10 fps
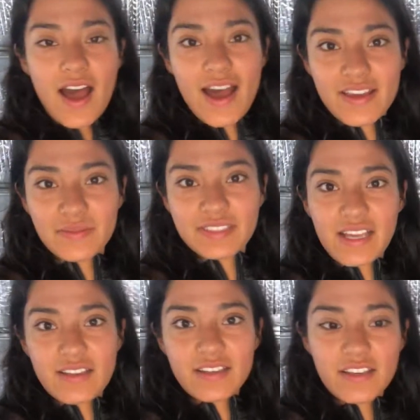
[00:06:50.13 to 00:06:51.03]
I am
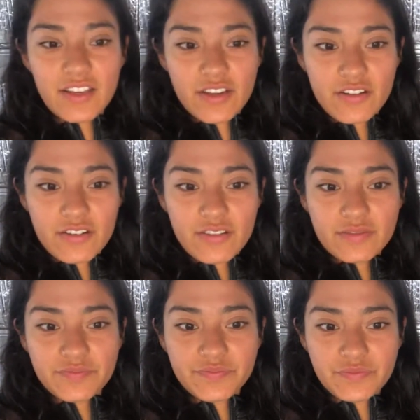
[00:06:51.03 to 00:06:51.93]
standing here
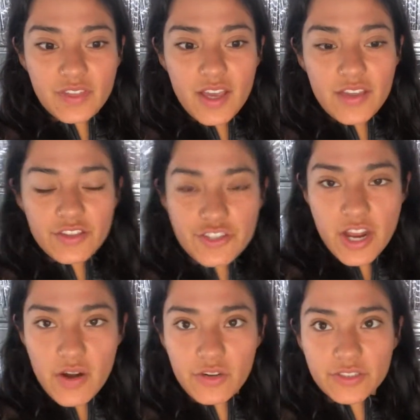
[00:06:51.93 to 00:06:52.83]
in the
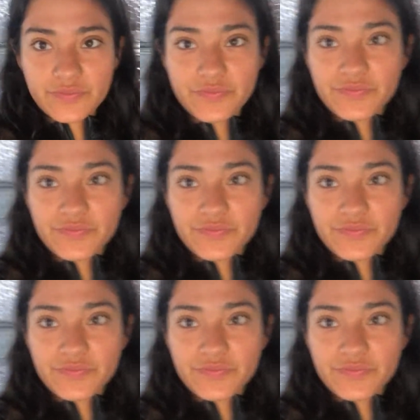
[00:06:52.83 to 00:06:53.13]
shower.